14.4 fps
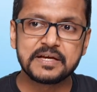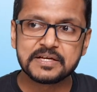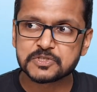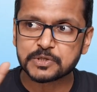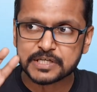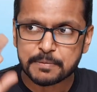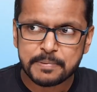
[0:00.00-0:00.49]

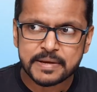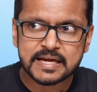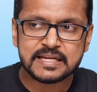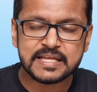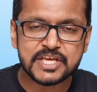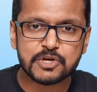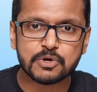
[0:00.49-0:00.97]
So
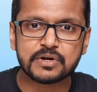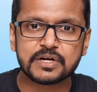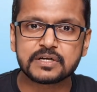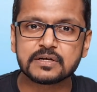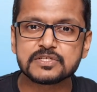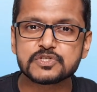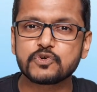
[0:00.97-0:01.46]
typically your
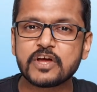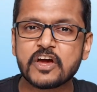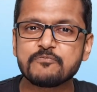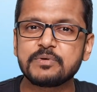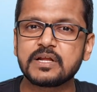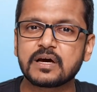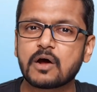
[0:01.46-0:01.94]
return should
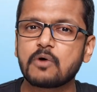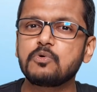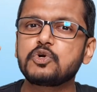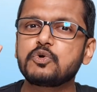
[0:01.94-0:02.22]
have been around